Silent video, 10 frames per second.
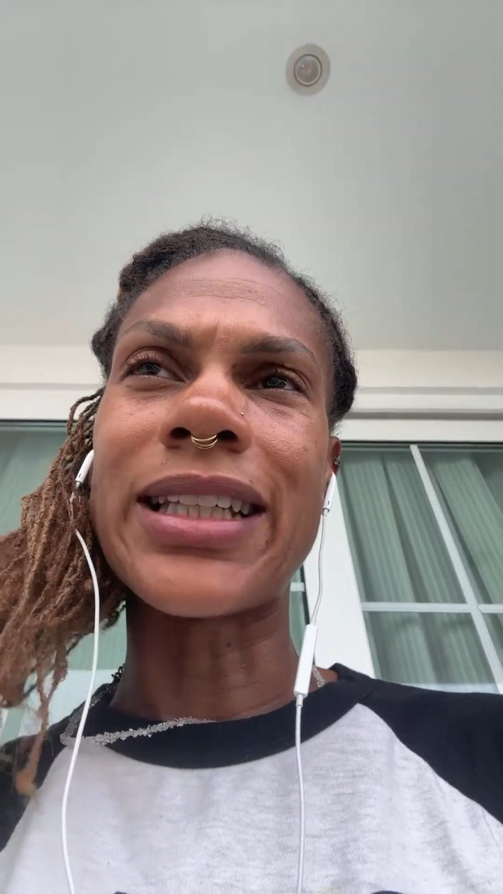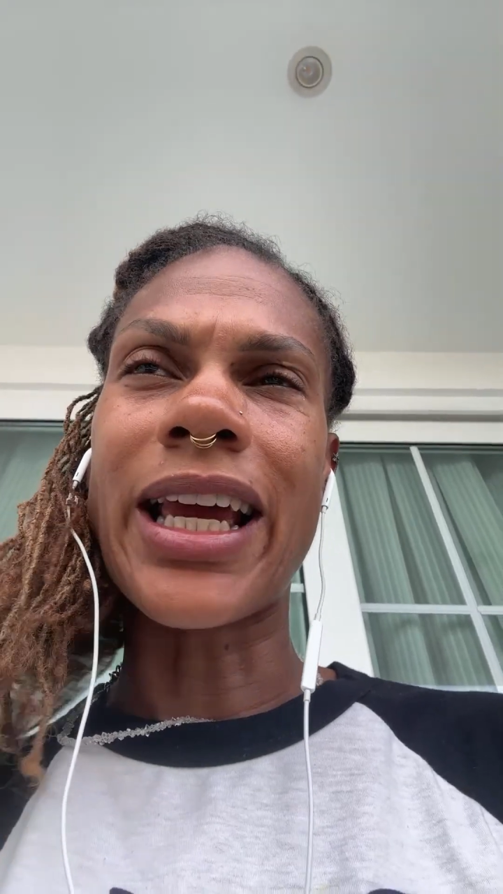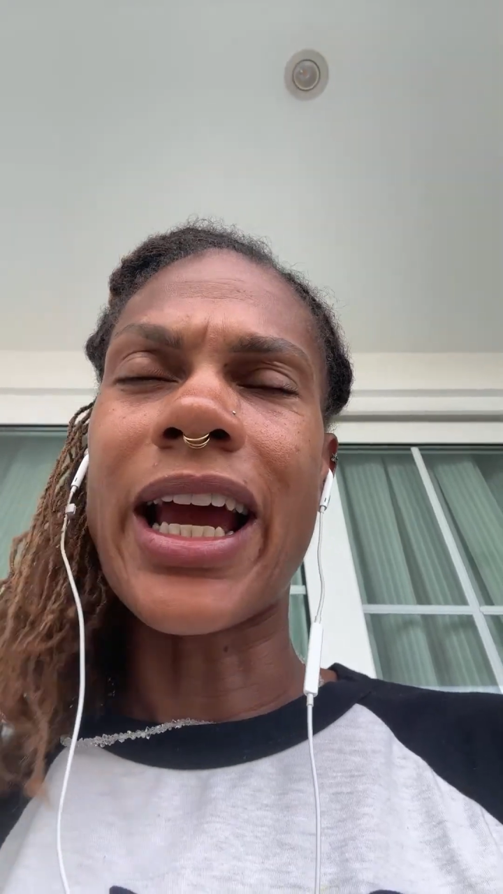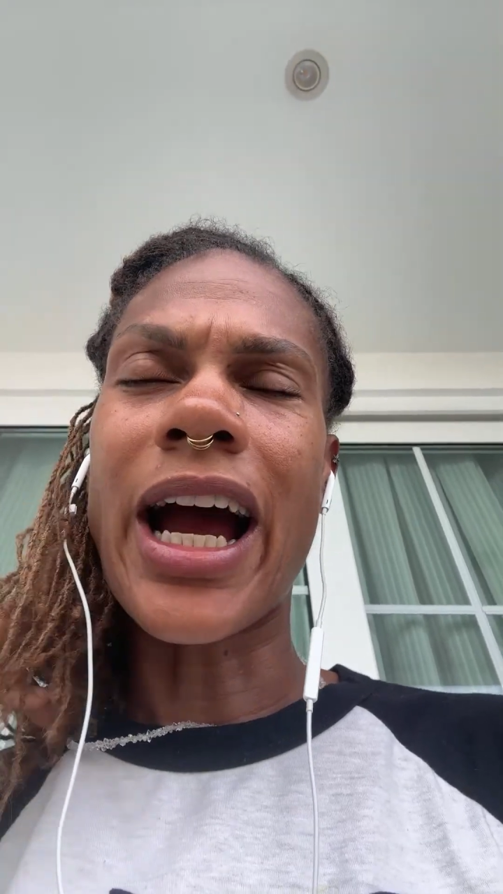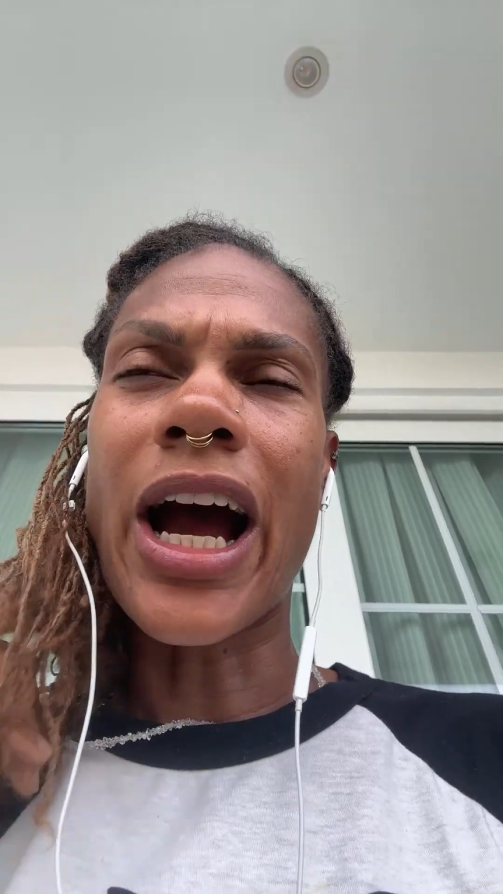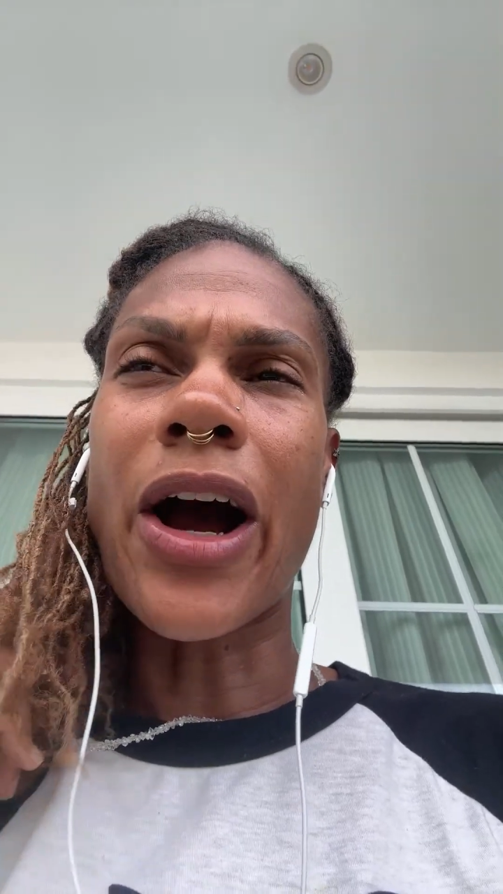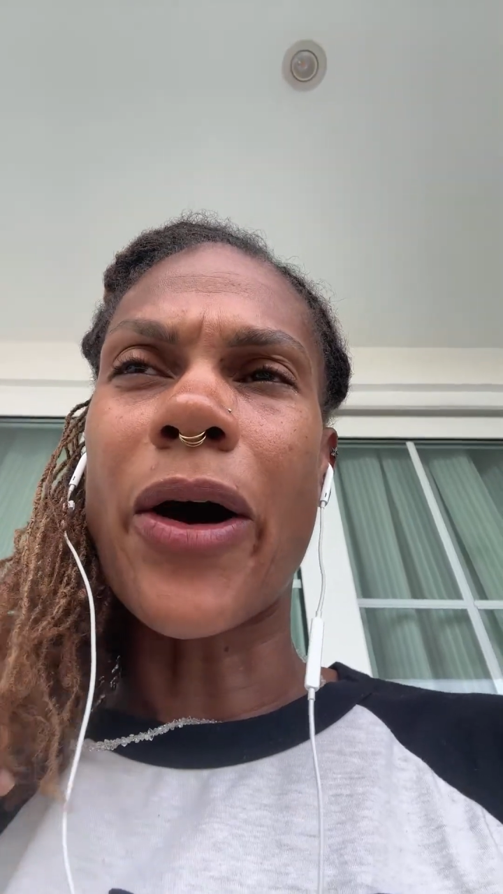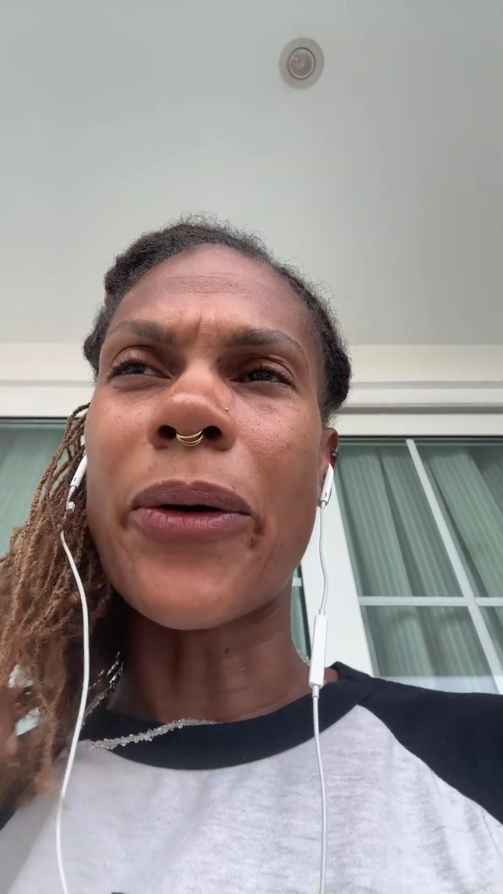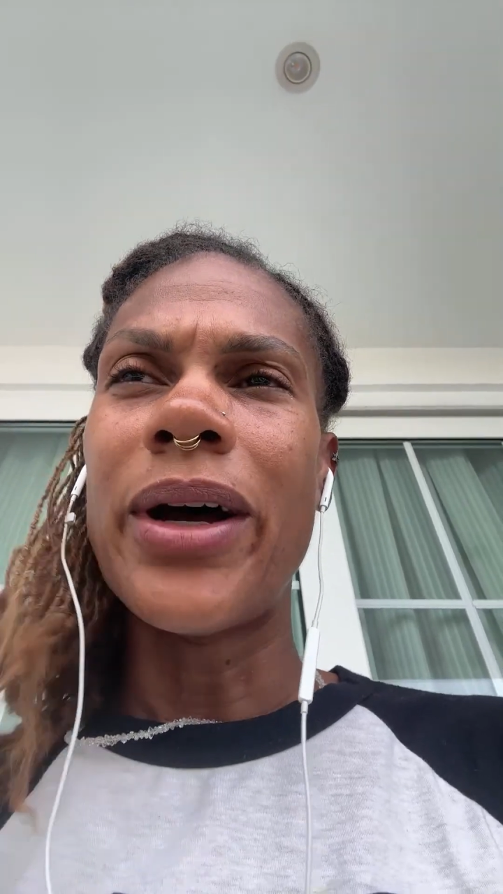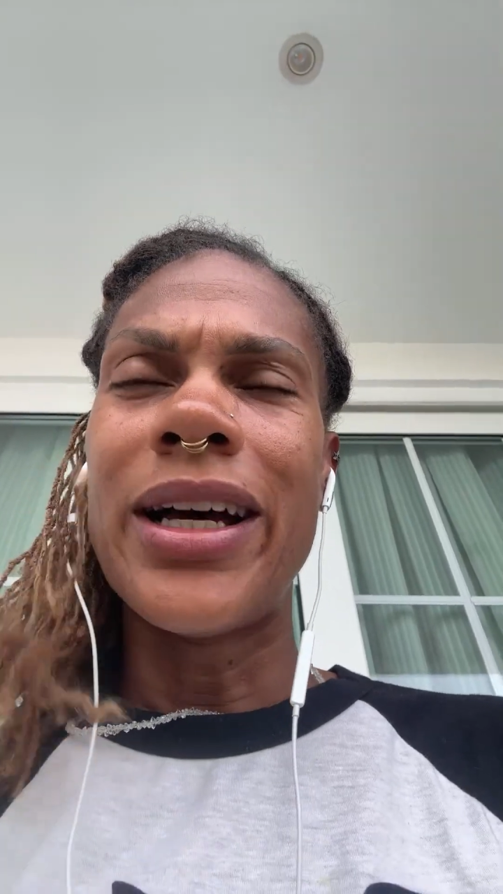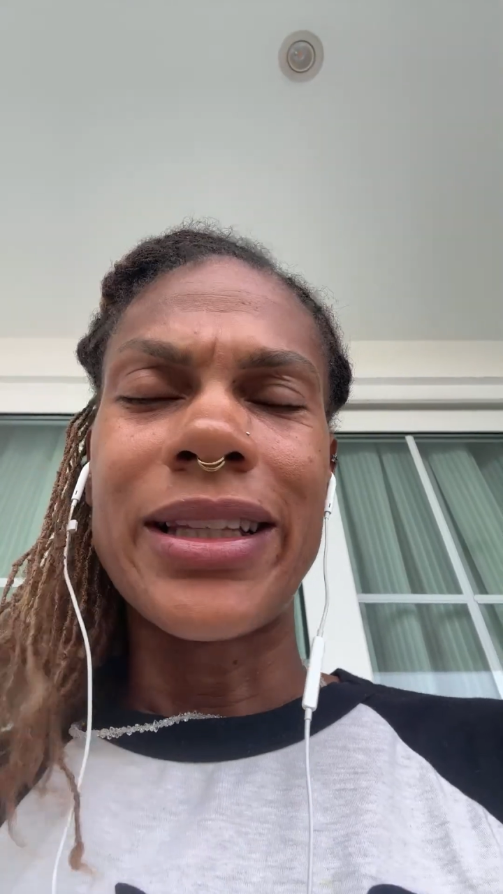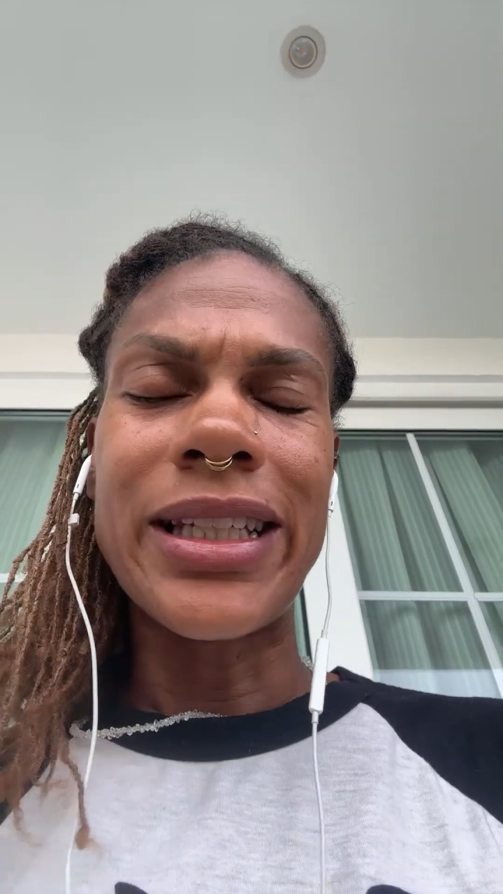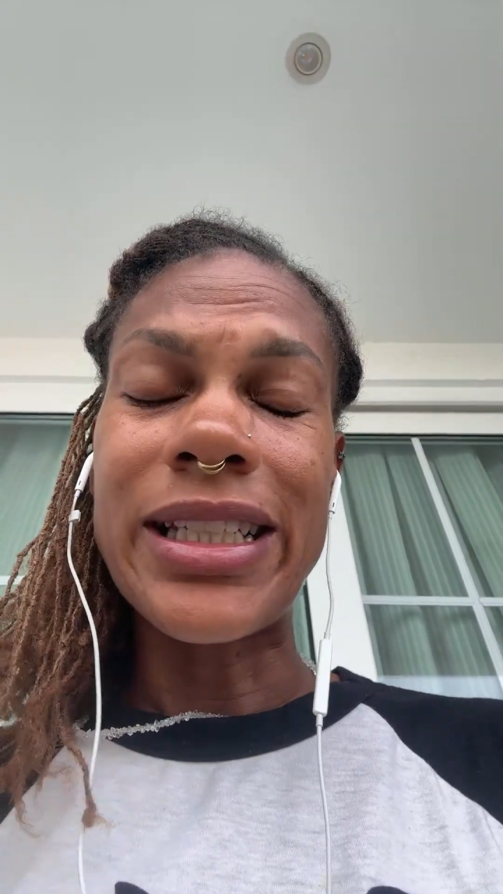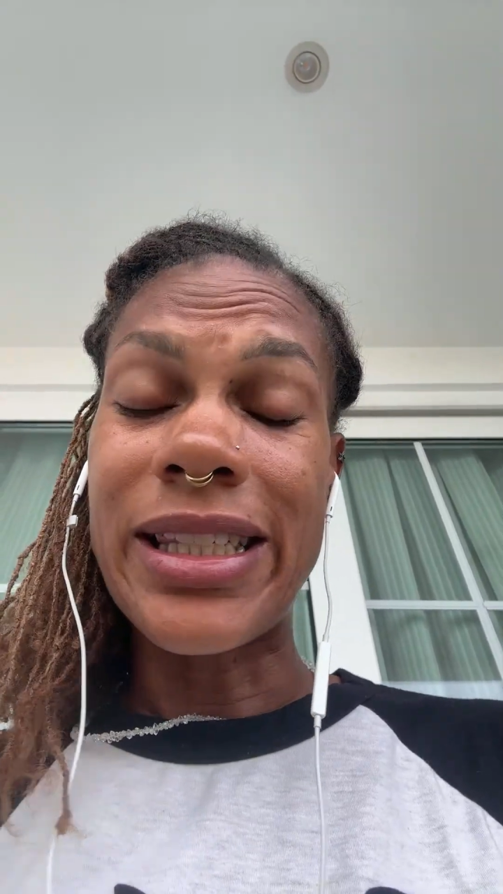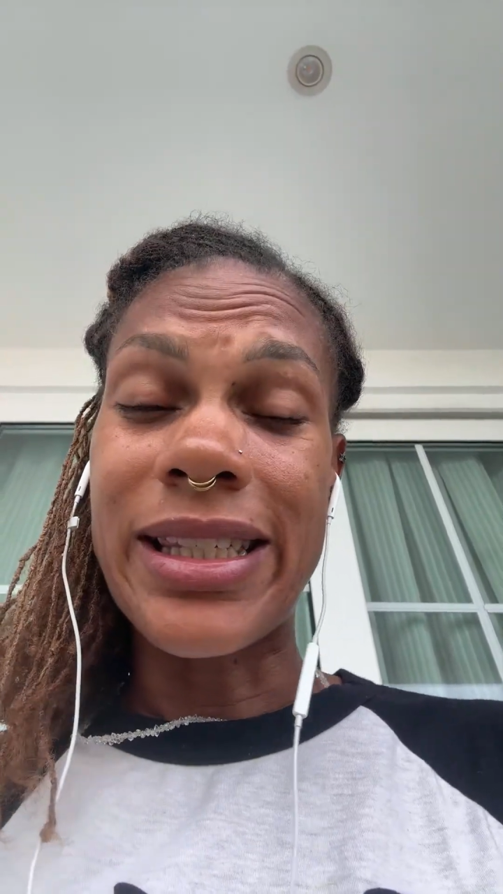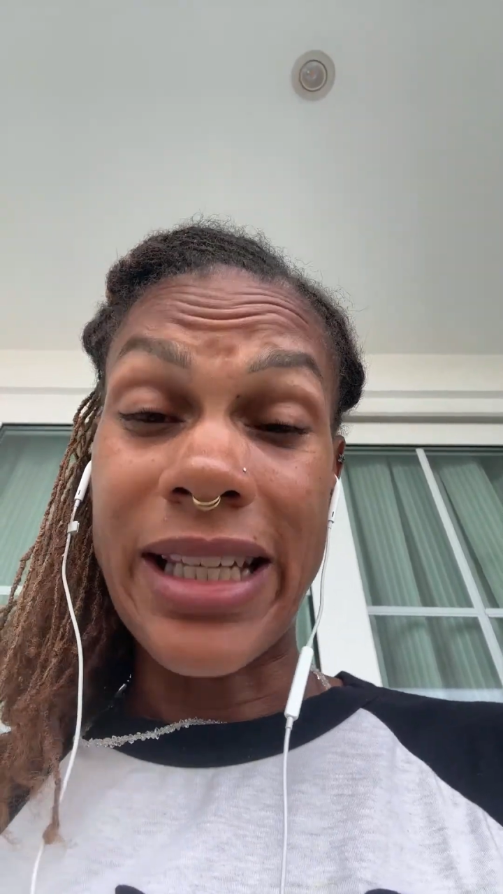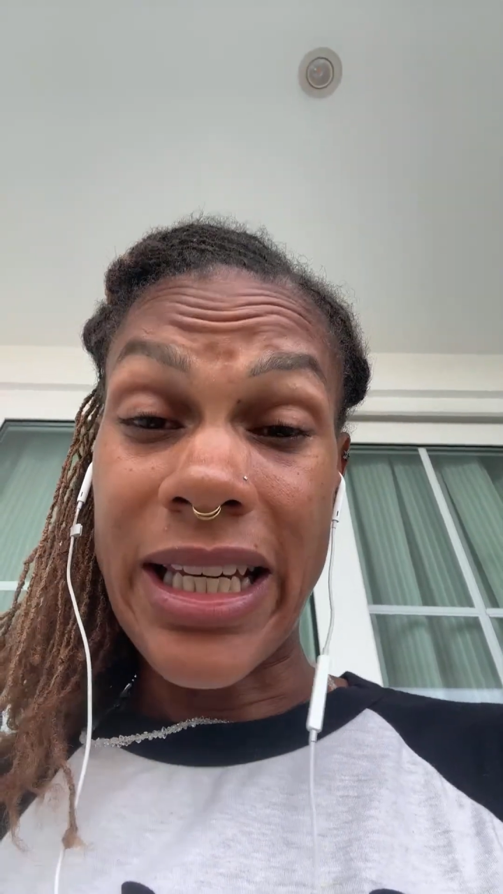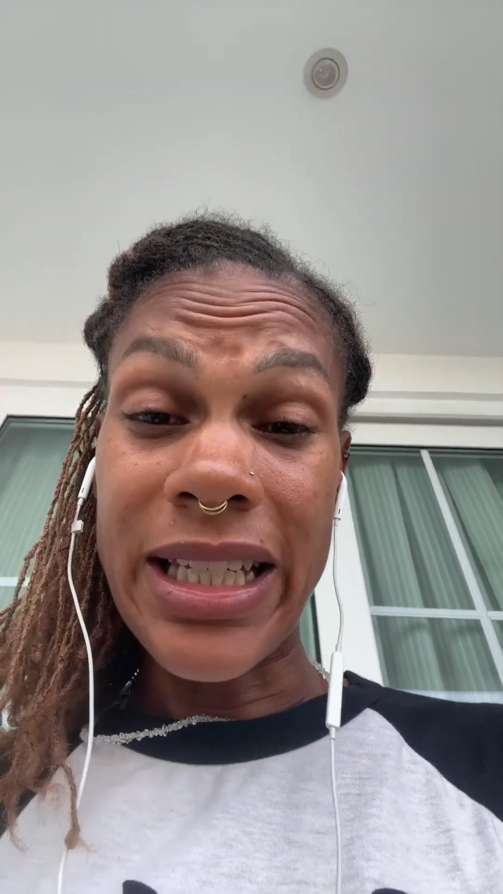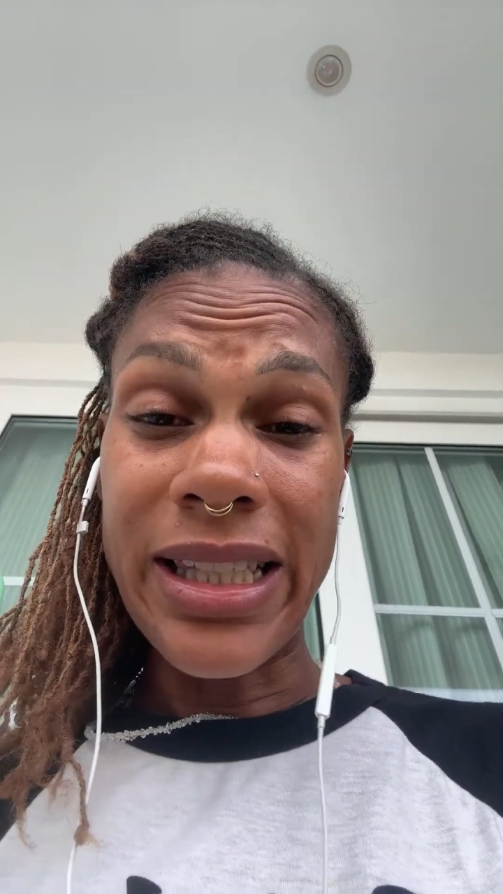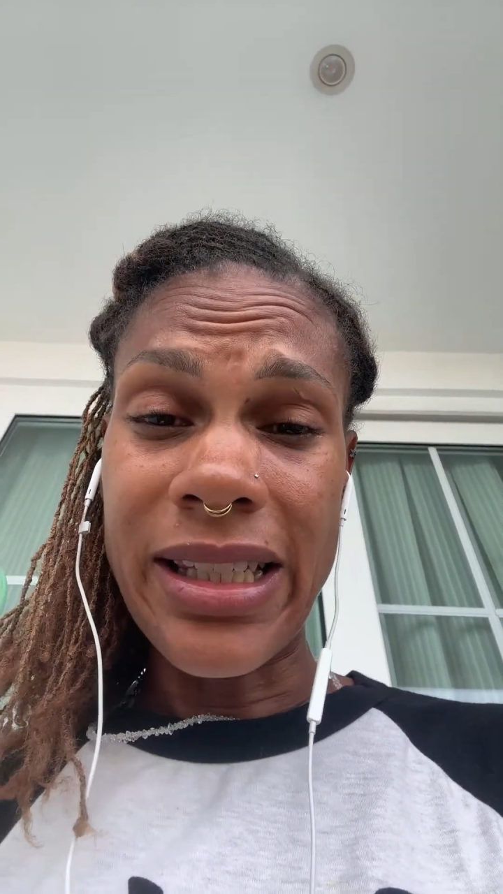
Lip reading: and how these seeds